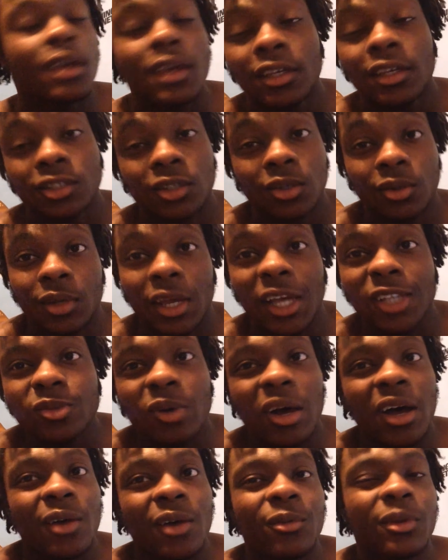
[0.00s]
So that's
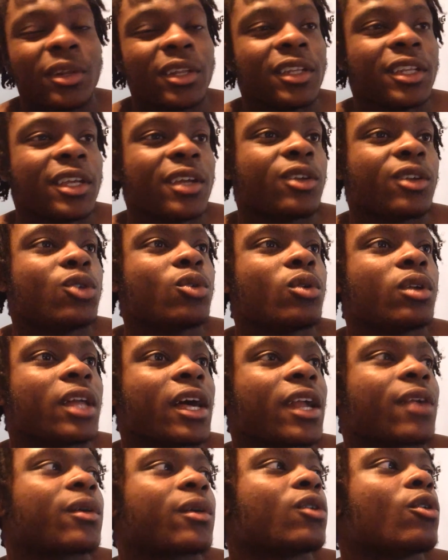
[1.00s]
why I really didn't do a
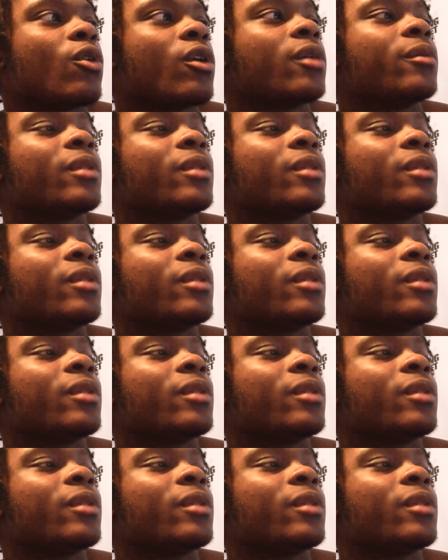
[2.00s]
lot of recording.